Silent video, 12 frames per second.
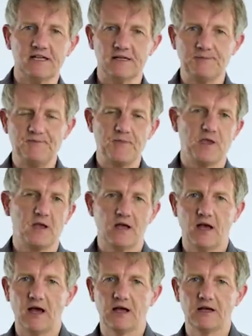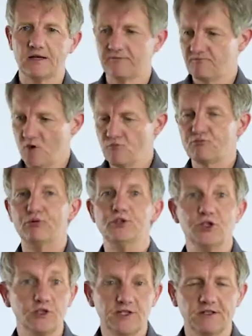in
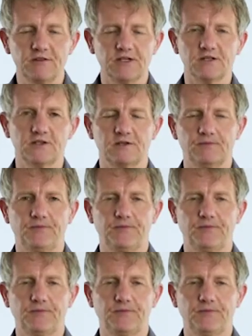producing things.